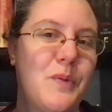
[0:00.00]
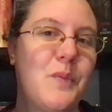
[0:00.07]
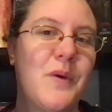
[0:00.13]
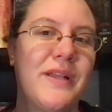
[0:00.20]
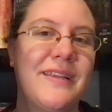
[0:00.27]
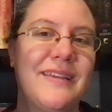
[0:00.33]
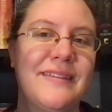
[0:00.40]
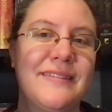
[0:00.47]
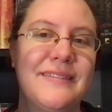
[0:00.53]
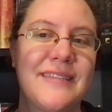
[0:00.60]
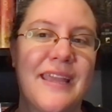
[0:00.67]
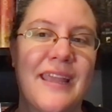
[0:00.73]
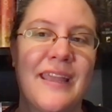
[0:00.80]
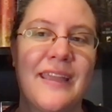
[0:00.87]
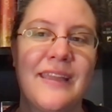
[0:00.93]
One is
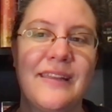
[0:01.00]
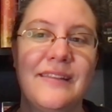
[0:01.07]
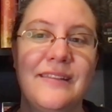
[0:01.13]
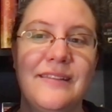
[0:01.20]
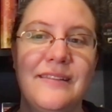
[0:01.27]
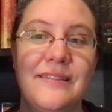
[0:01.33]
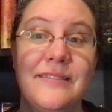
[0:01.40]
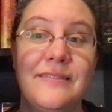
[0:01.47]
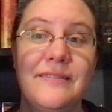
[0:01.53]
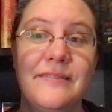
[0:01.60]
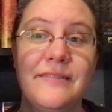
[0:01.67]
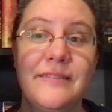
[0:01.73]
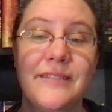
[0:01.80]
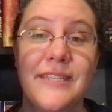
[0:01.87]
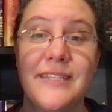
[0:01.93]
a
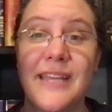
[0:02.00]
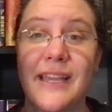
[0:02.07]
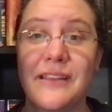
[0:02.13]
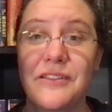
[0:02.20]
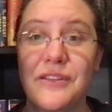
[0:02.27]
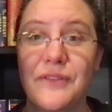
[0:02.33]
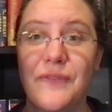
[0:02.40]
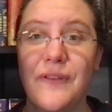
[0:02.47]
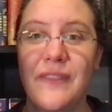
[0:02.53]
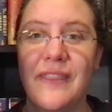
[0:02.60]
detective